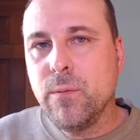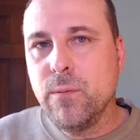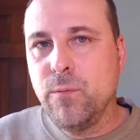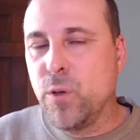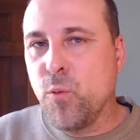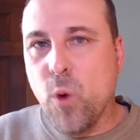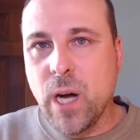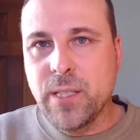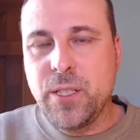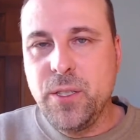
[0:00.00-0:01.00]
would
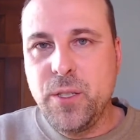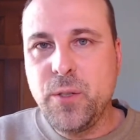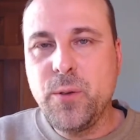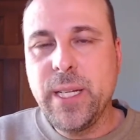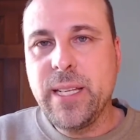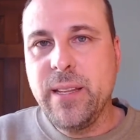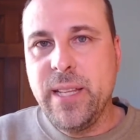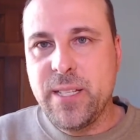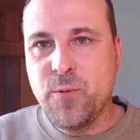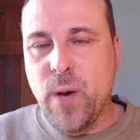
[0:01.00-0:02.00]
want to do it
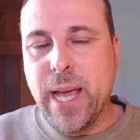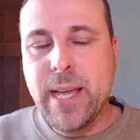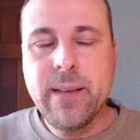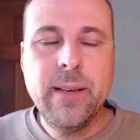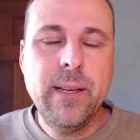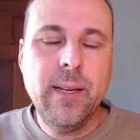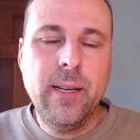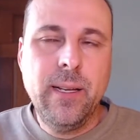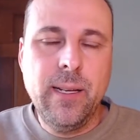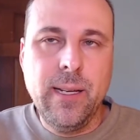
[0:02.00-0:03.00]
this way
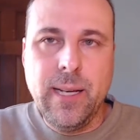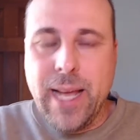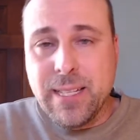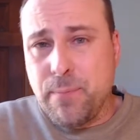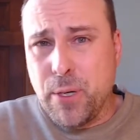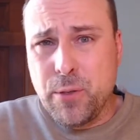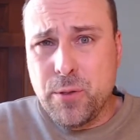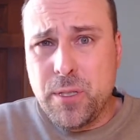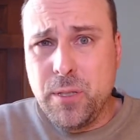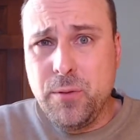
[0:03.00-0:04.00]
uh, as
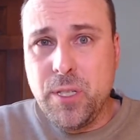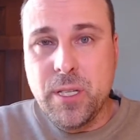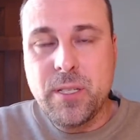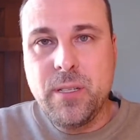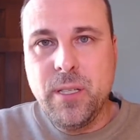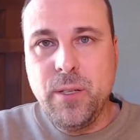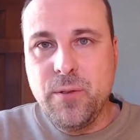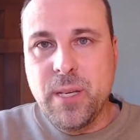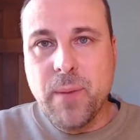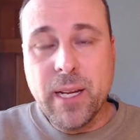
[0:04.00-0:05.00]
opposed to just
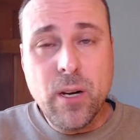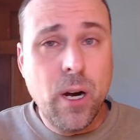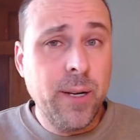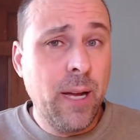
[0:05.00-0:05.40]
using my car.